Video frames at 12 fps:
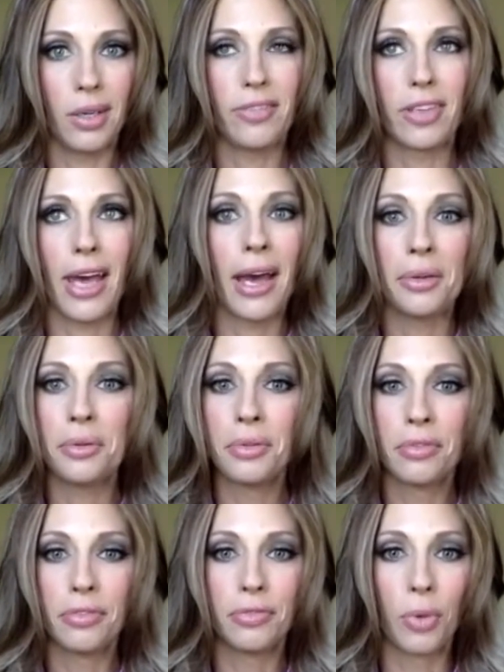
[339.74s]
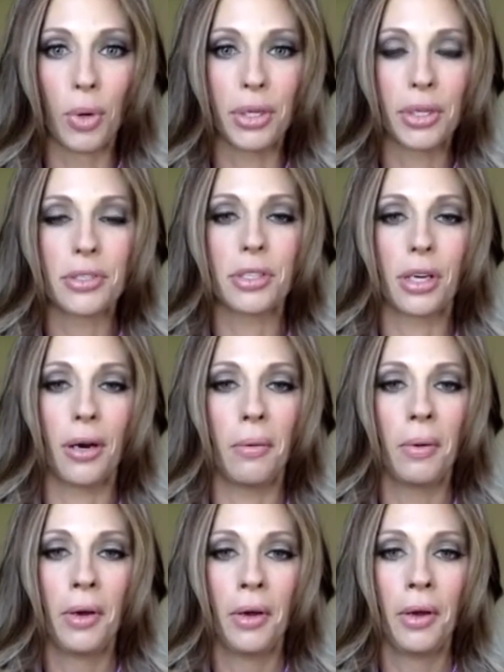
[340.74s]
even then, four years
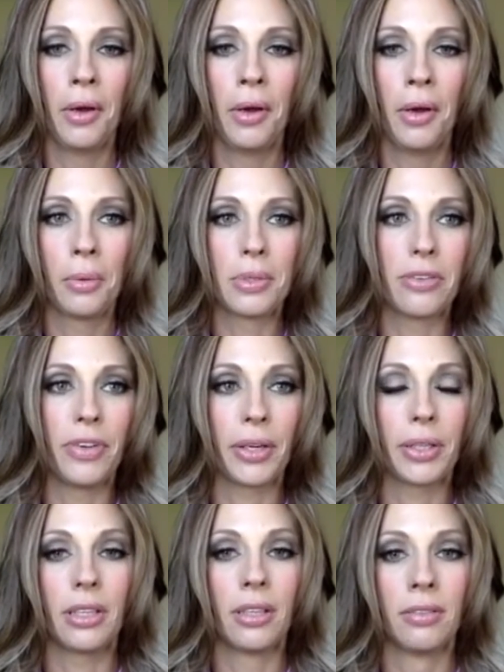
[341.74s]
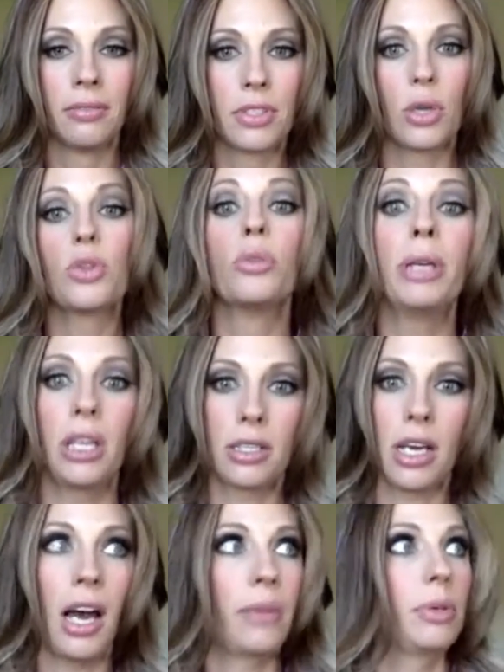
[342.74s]
ago was a very social
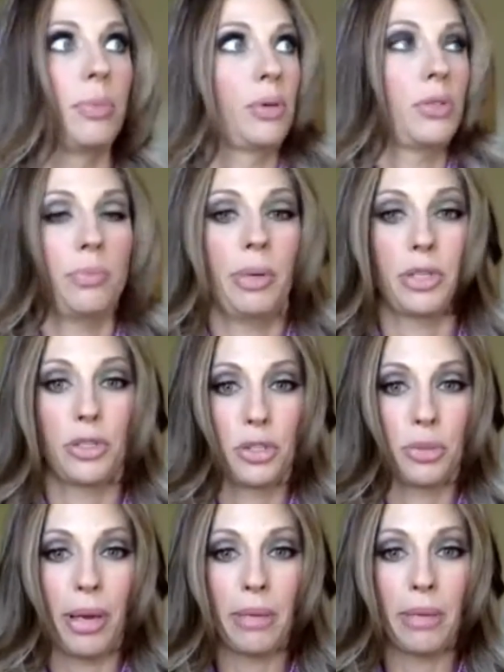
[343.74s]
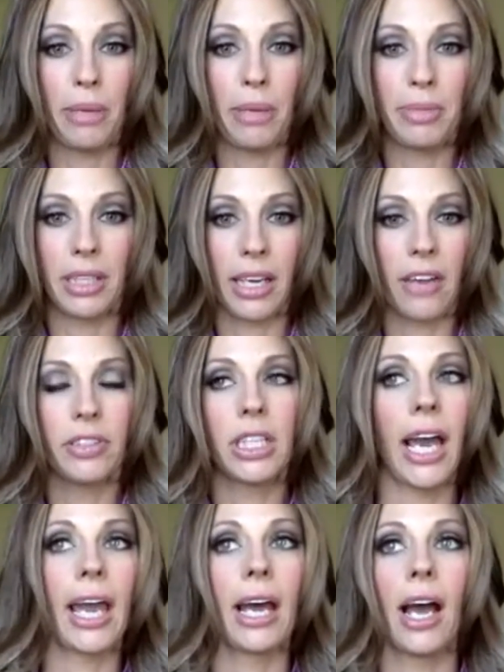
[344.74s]
media time. You posted pictures of your baby like every
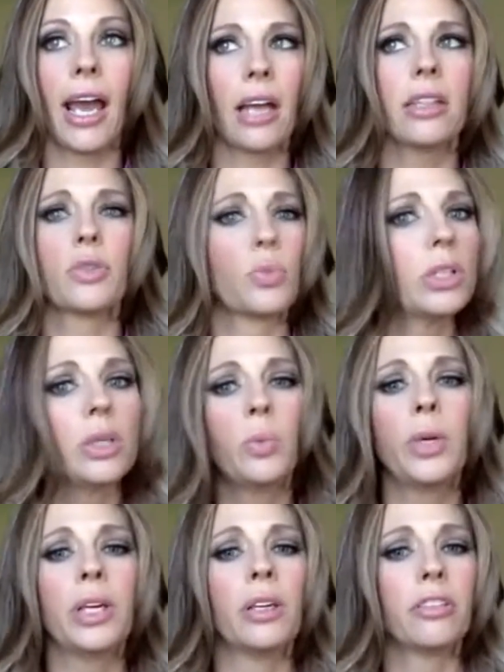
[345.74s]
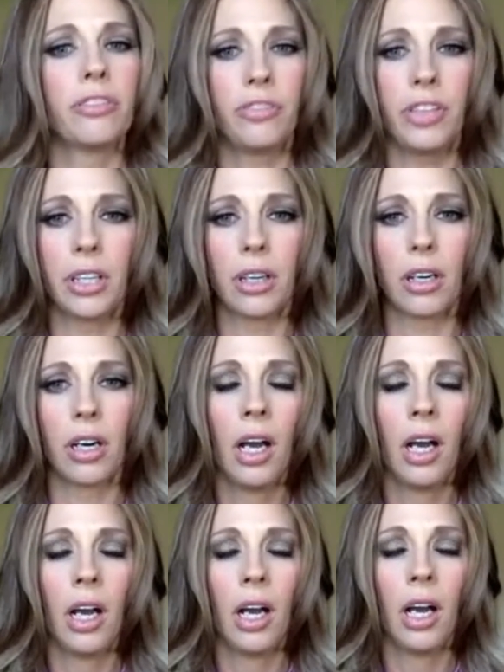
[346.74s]
day, and I had this really weird
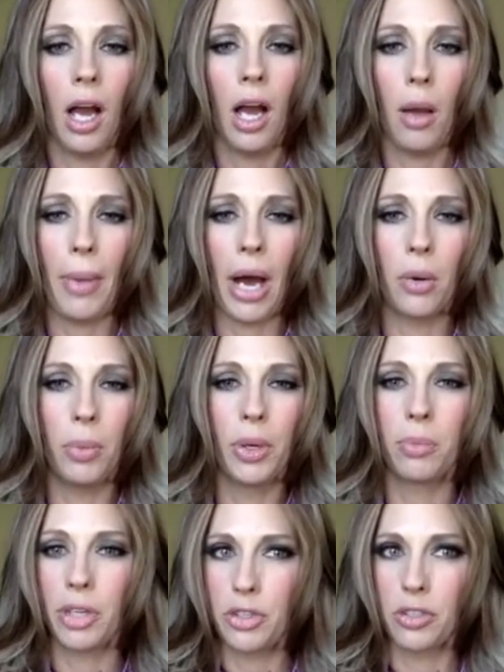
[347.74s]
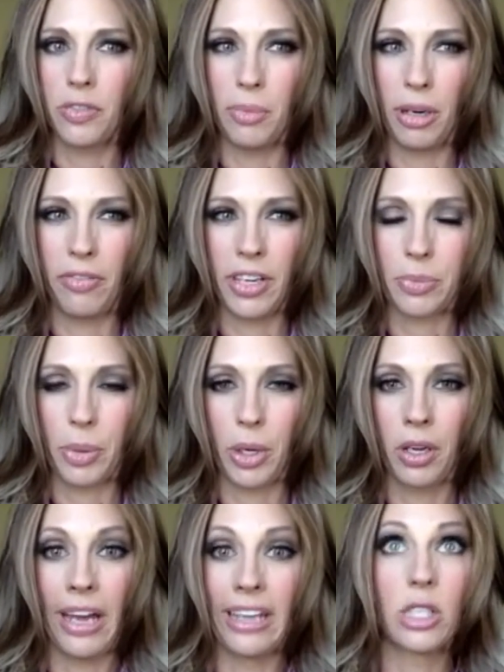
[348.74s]
fear about putting pictures of him on
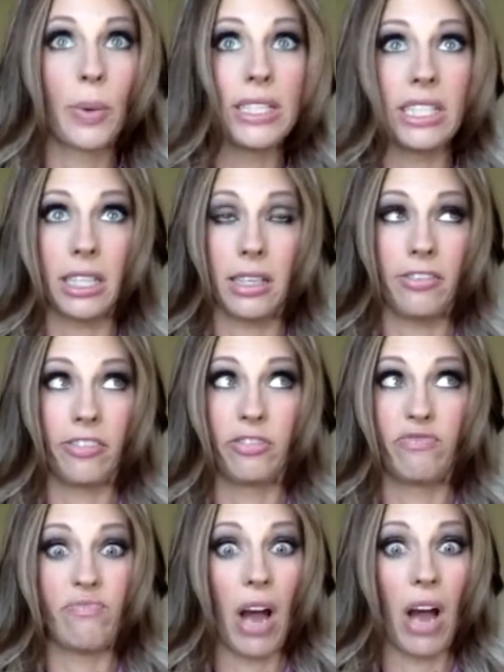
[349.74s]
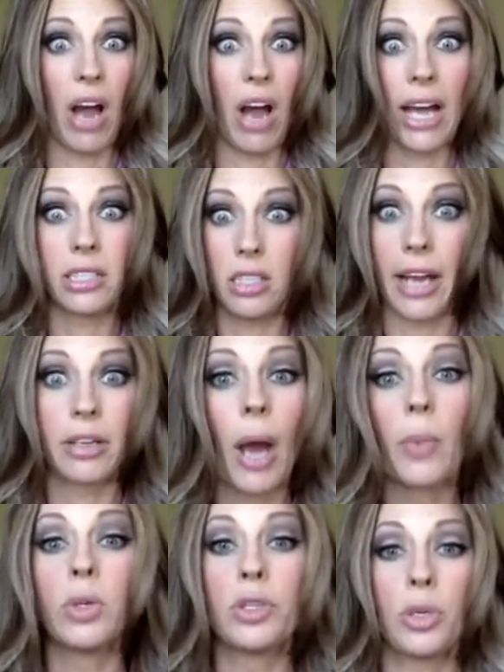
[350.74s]
Facebook, and so I didn't. I,
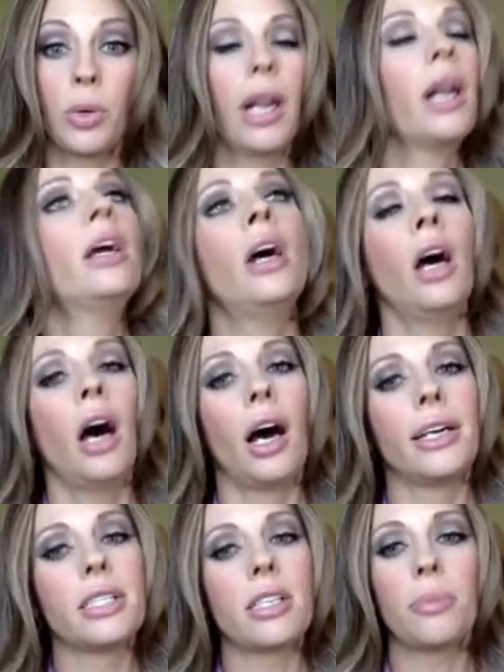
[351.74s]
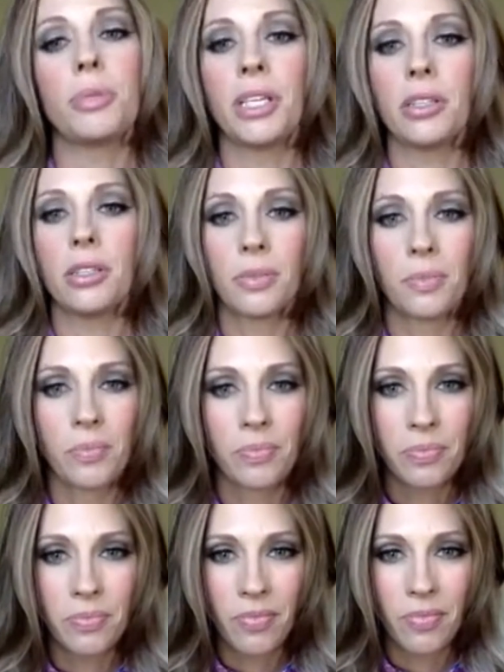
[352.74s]
I, I wouldn't do it. Kori, I I, when I
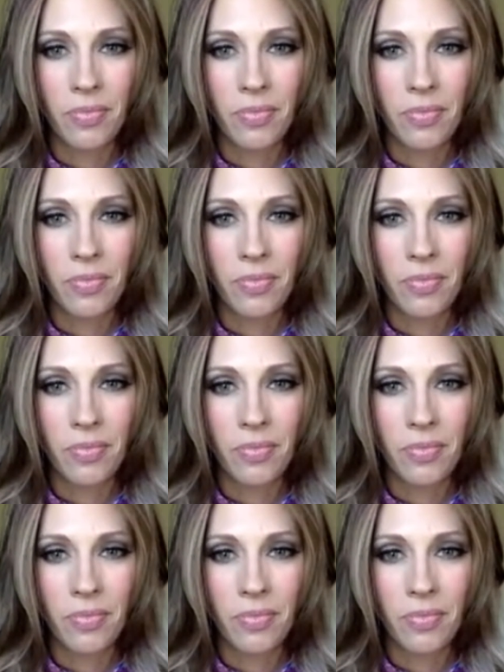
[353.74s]
had